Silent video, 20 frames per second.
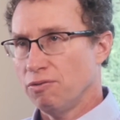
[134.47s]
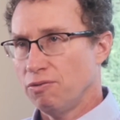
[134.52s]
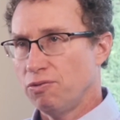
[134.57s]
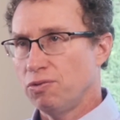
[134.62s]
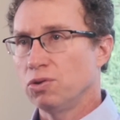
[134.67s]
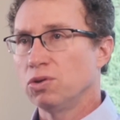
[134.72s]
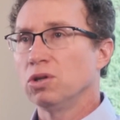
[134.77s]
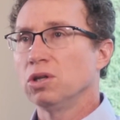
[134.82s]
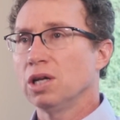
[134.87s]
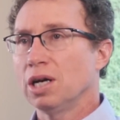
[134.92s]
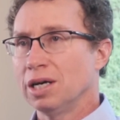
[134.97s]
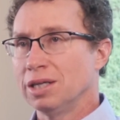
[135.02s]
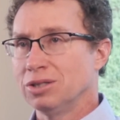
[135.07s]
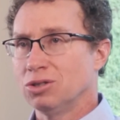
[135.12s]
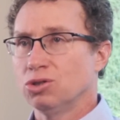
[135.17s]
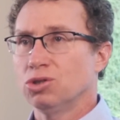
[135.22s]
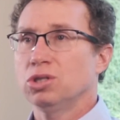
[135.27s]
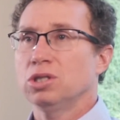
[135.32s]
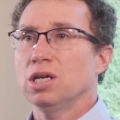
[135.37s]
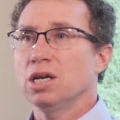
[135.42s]
full
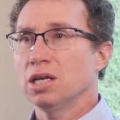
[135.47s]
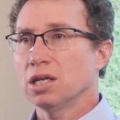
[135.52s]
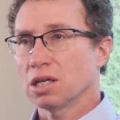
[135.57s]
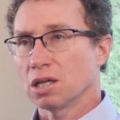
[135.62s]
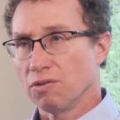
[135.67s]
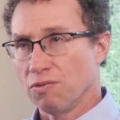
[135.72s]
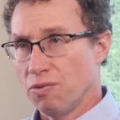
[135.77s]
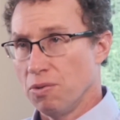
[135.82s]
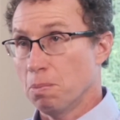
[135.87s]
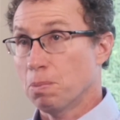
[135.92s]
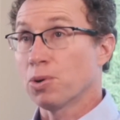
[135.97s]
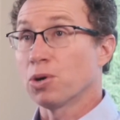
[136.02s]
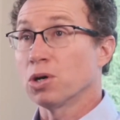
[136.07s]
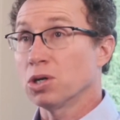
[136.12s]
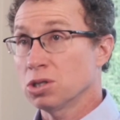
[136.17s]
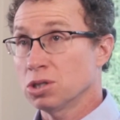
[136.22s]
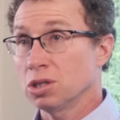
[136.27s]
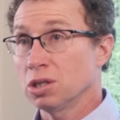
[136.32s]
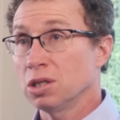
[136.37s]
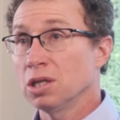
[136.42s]
understanding of the
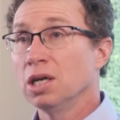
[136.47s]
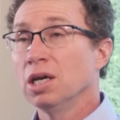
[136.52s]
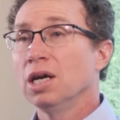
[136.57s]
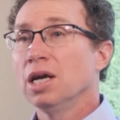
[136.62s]
person